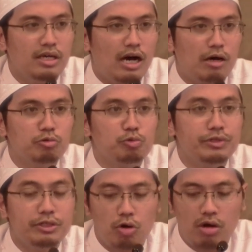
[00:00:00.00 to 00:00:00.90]
How do
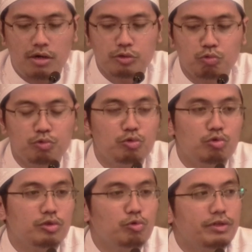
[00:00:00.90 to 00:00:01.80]
we know? How
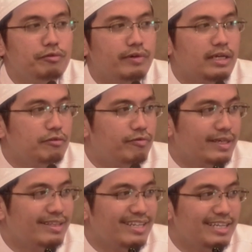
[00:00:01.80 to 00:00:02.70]
do do we
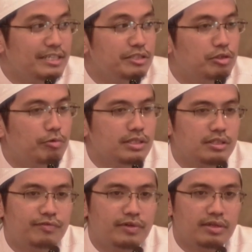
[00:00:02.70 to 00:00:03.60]
verify that it is the words
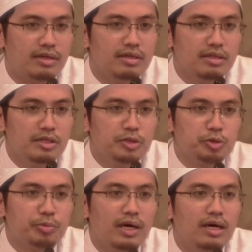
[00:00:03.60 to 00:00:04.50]
of Allah
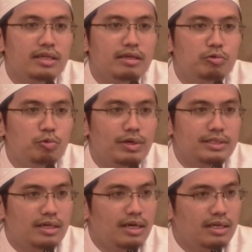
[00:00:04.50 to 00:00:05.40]
Subhanahu Wa
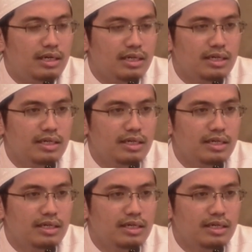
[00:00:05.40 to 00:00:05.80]
Taala?